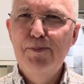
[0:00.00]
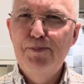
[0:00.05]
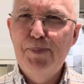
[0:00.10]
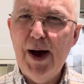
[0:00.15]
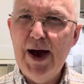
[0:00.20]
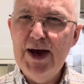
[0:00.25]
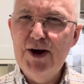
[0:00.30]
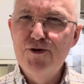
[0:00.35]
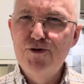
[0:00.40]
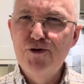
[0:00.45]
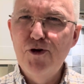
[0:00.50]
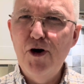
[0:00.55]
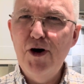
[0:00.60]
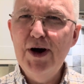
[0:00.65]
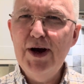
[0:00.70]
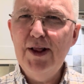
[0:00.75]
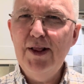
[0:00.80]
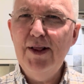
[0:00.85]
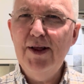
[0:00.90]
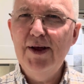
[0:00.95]
by
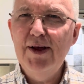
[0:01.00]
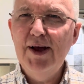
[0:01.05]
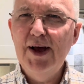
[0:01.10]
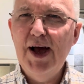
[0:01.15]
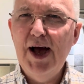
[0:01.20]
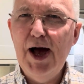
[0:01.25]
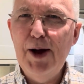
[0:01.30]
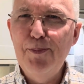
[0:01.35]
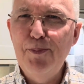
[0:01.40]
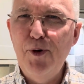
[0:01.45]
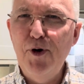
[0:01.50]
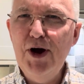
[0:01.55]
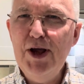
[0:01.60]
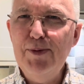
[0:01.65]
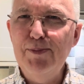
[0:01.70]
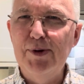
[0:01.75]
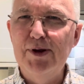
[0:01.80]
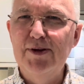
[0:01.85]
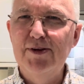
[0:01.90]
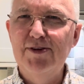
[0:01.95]
royal
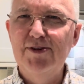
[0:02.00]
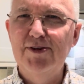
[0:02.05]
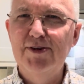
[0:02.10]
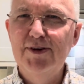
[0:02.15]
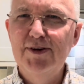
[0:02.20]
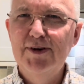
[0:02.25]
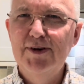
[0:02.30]
appointment